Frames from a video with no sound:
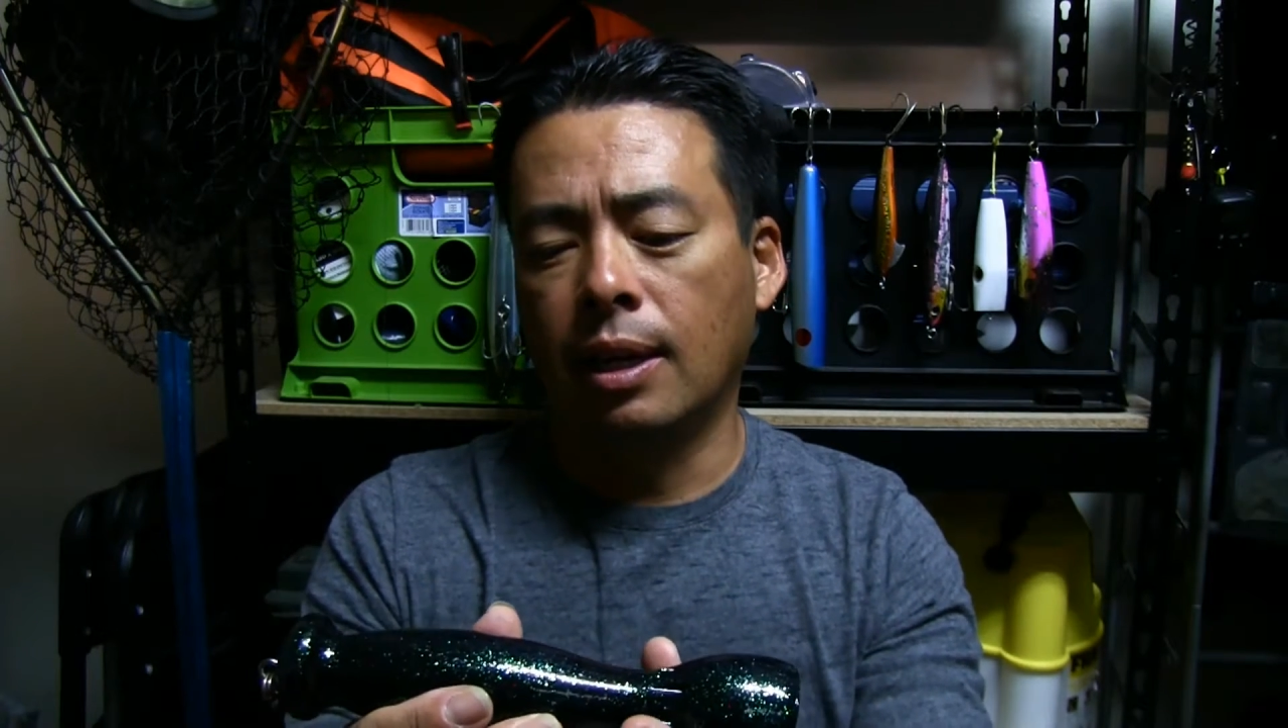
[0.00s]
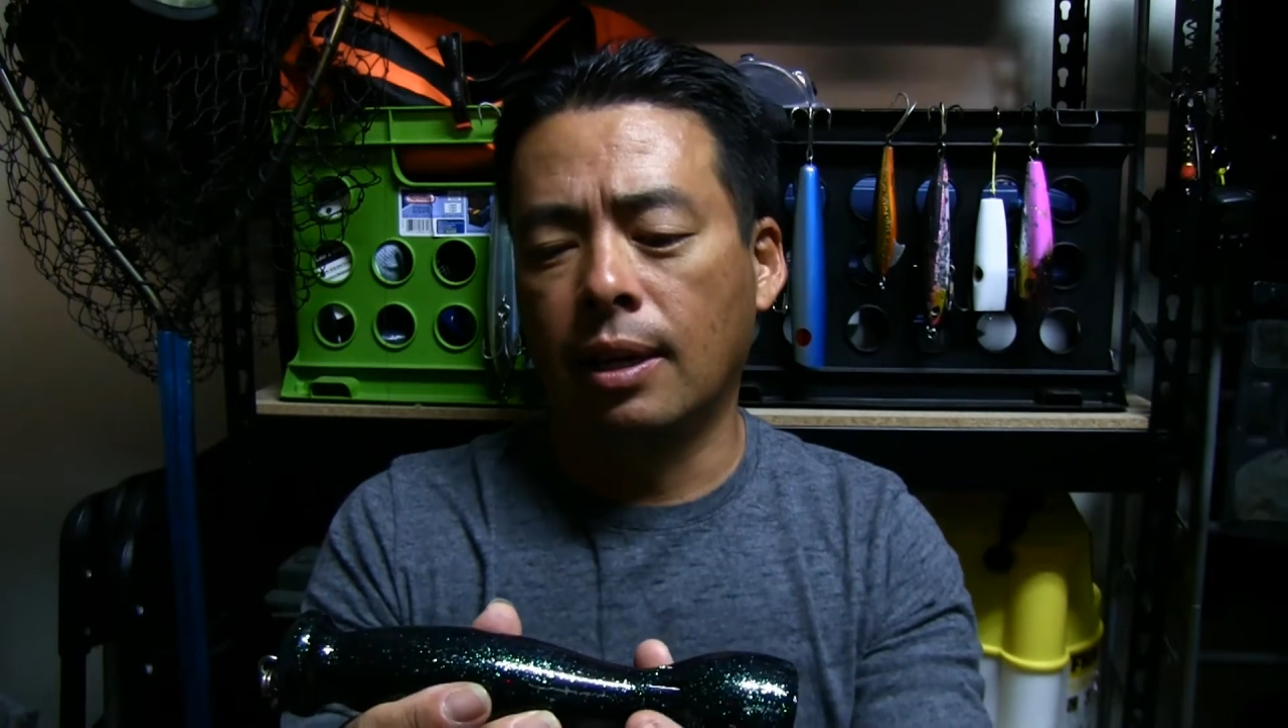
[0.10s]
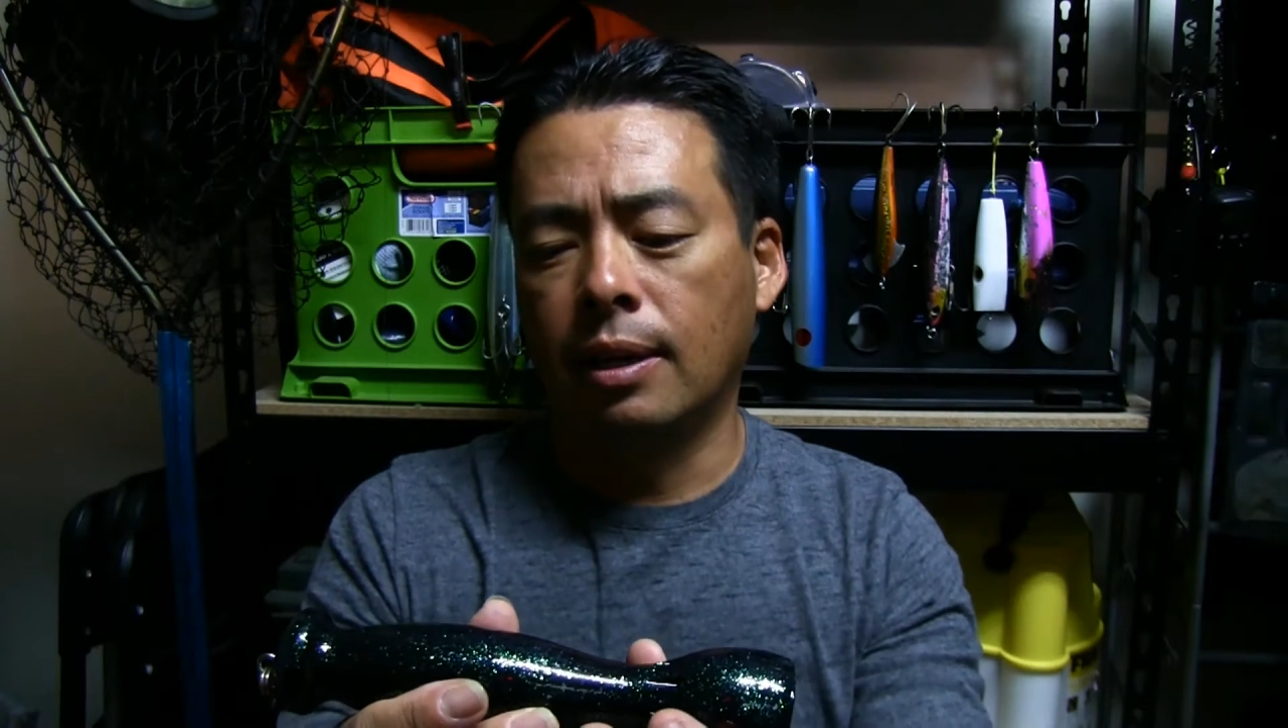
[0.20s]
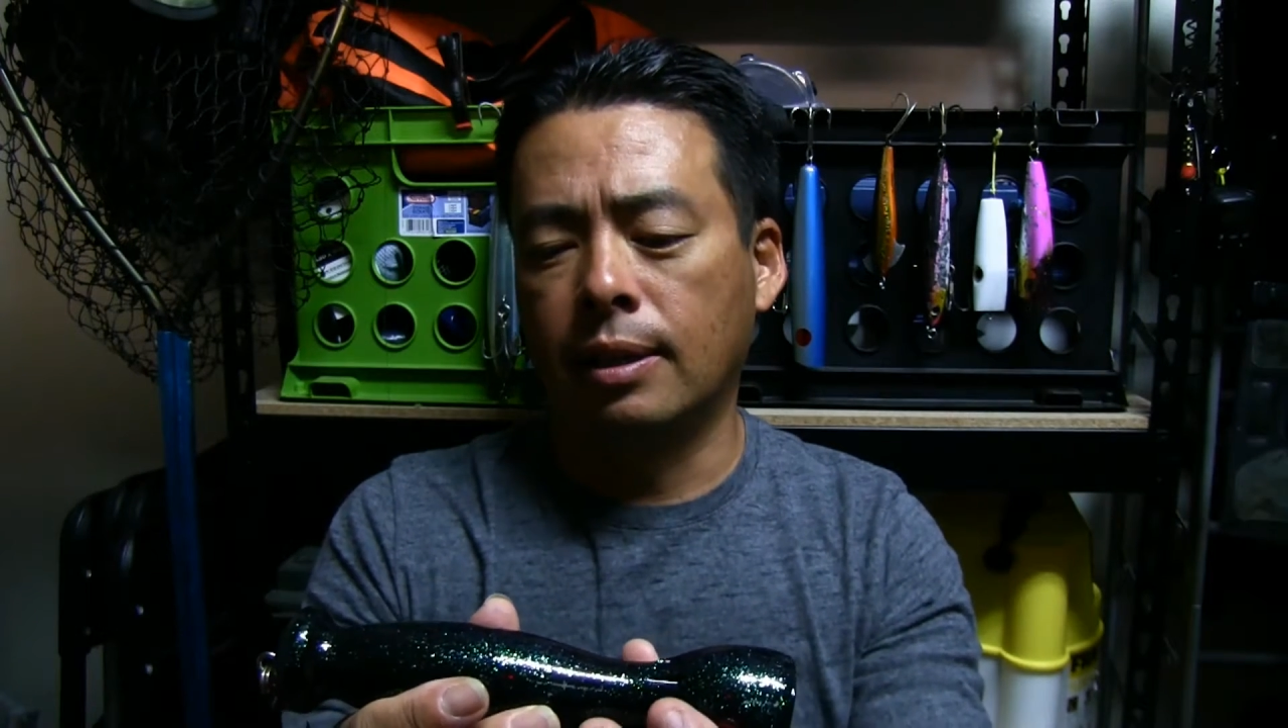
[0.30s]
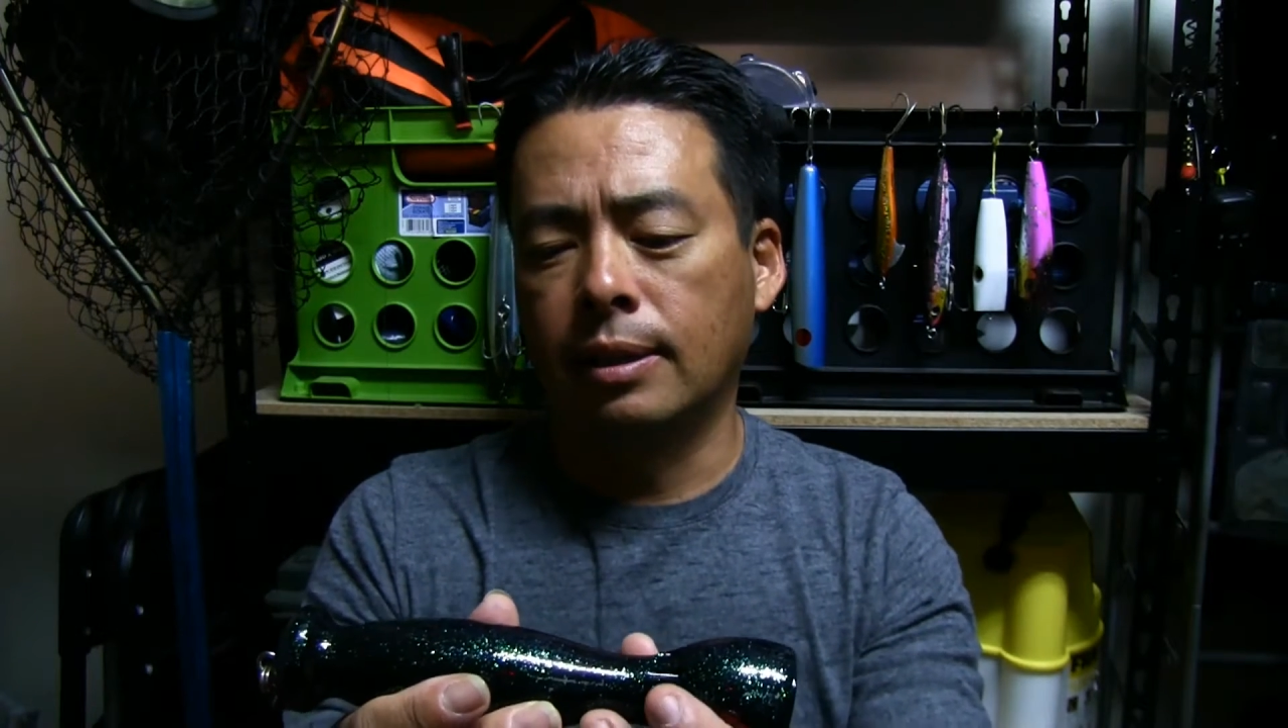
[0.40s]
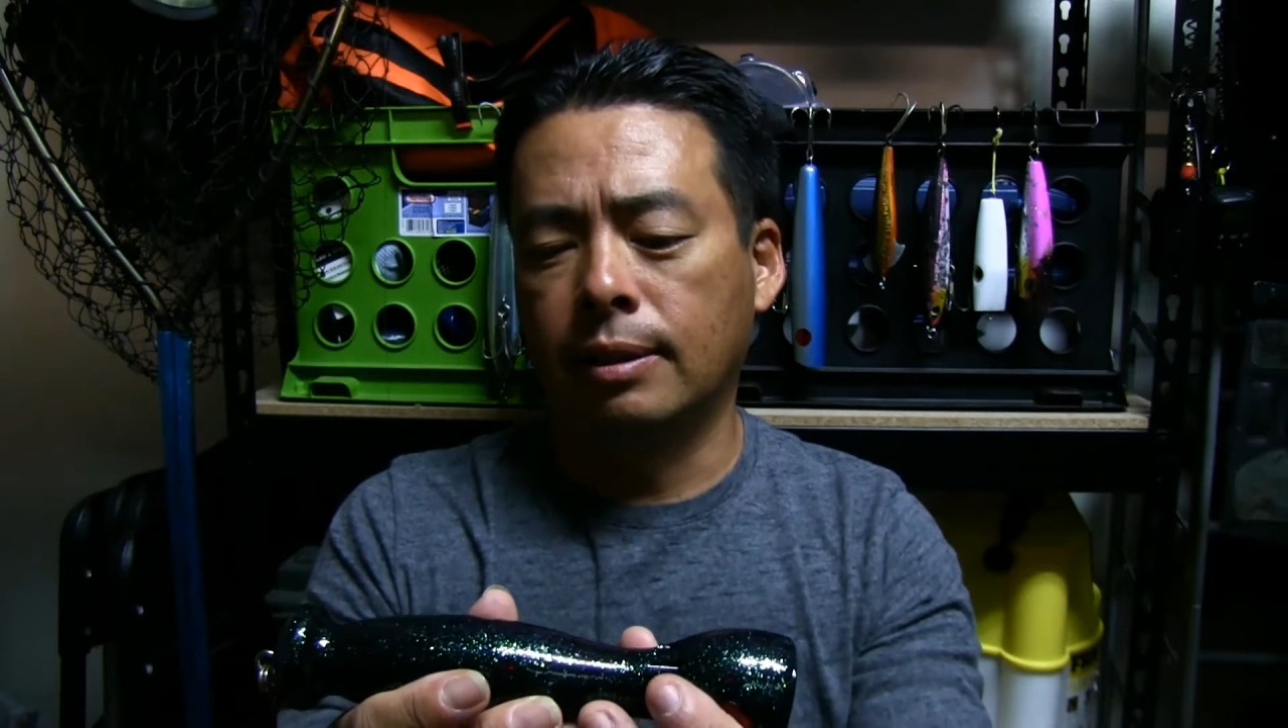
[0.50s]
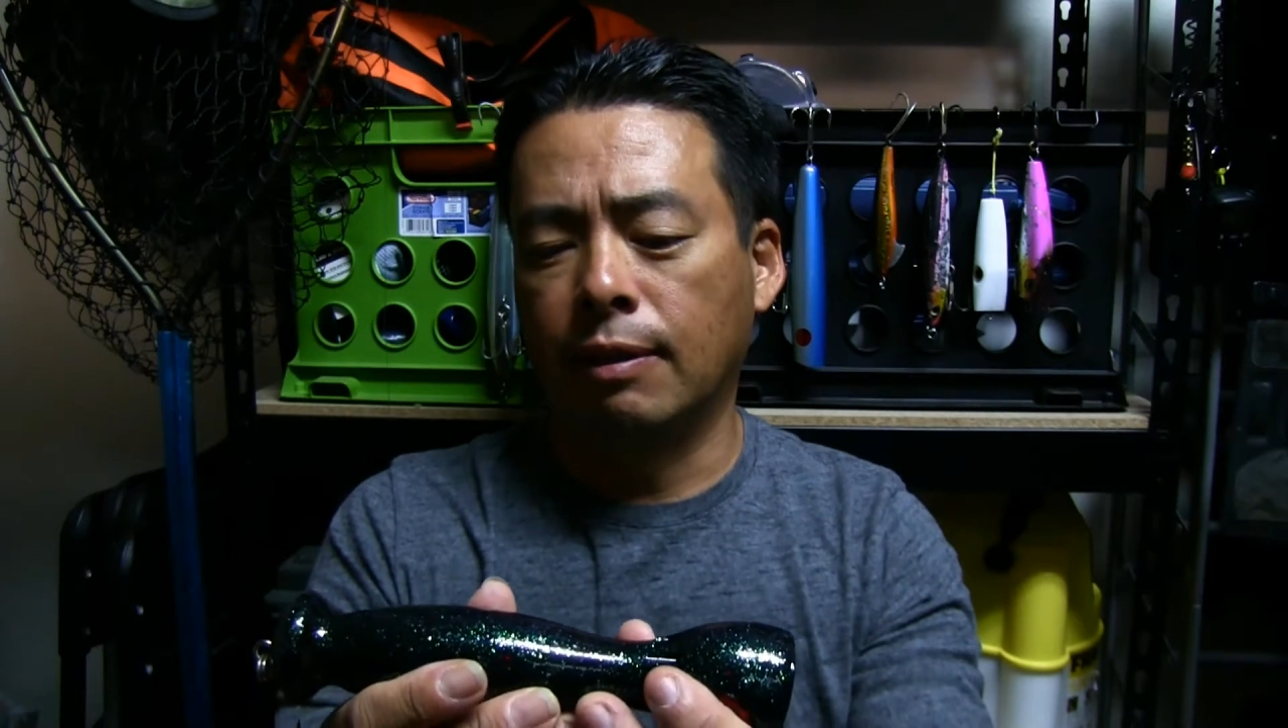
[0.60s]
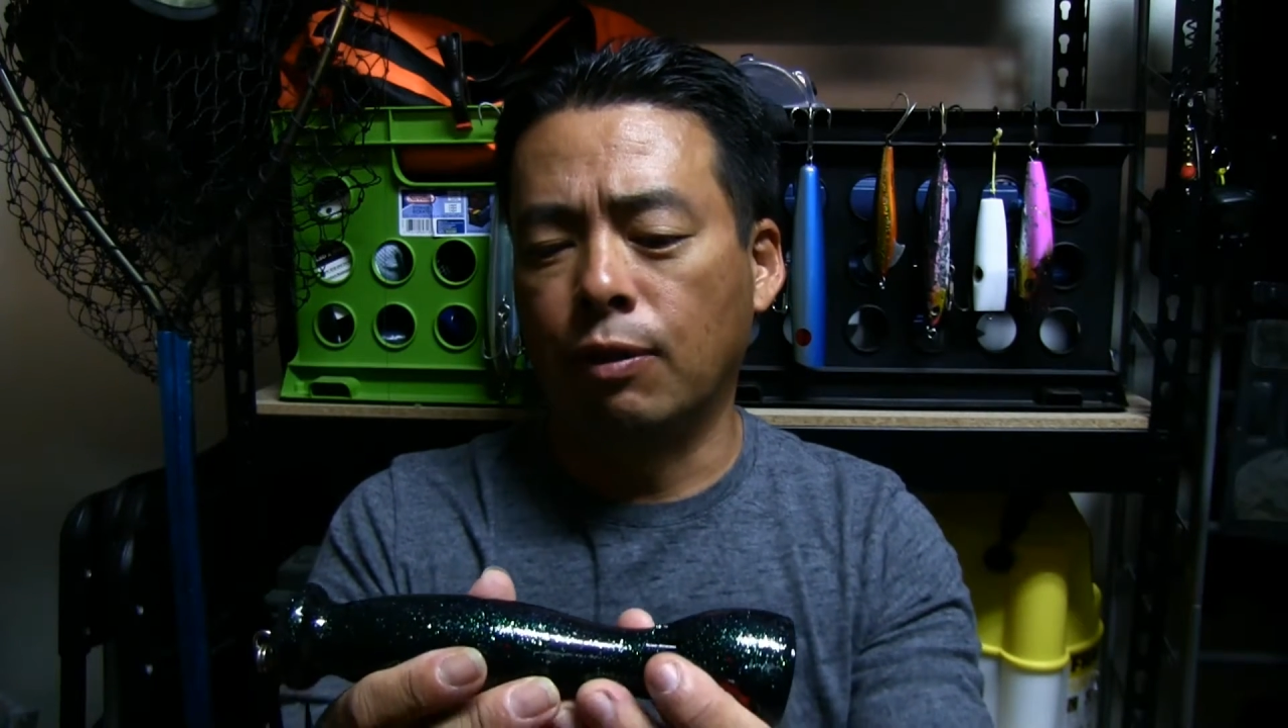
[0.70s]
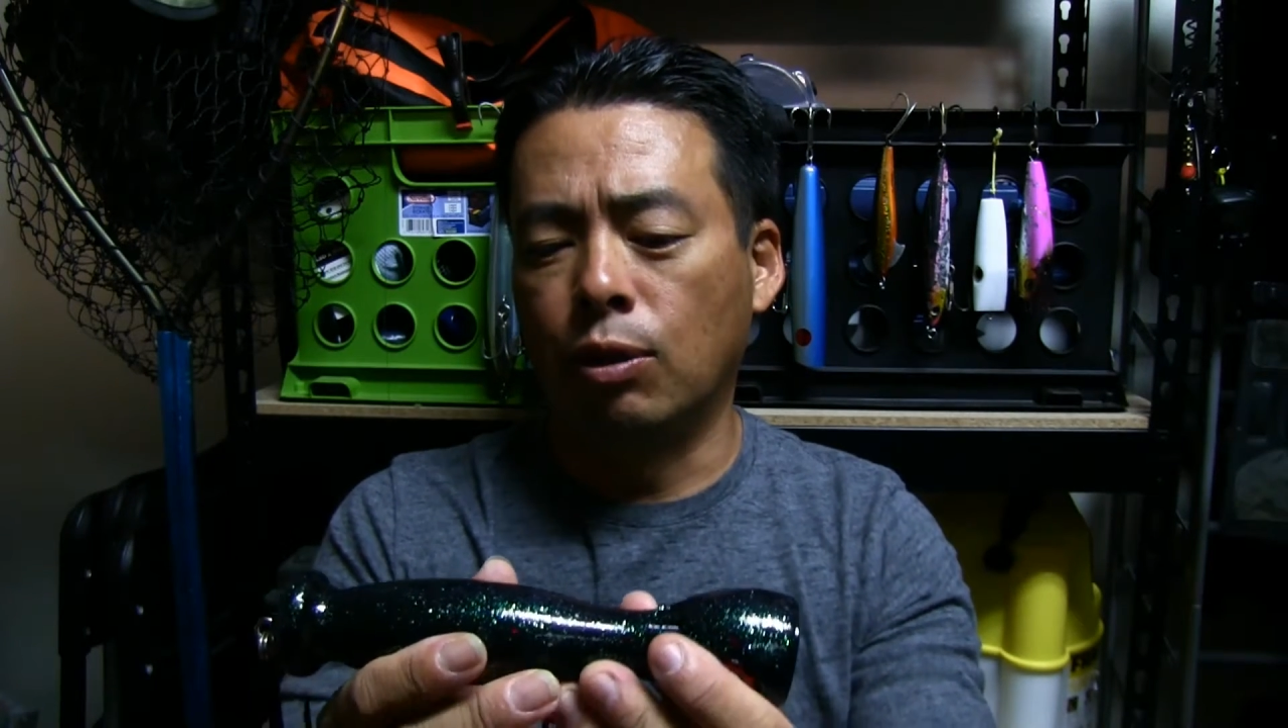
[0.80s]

And if you